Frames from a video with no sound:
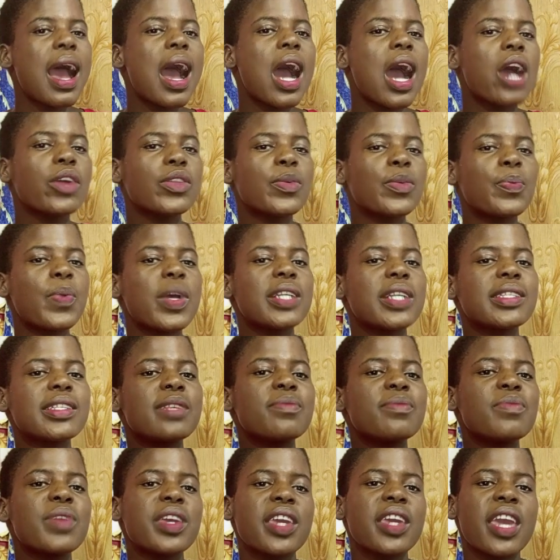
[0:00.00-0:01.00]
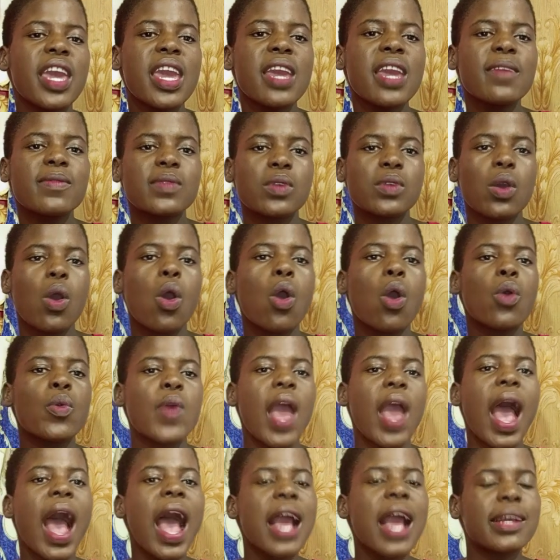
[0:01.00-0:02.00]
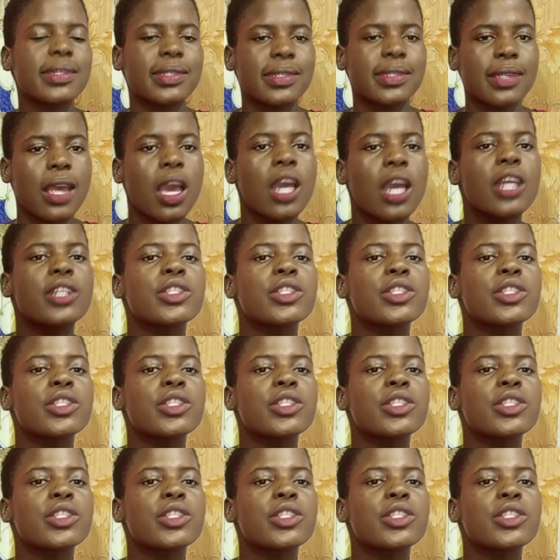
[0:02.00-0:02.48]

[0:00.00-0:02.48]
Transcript: how the person behaves or reacts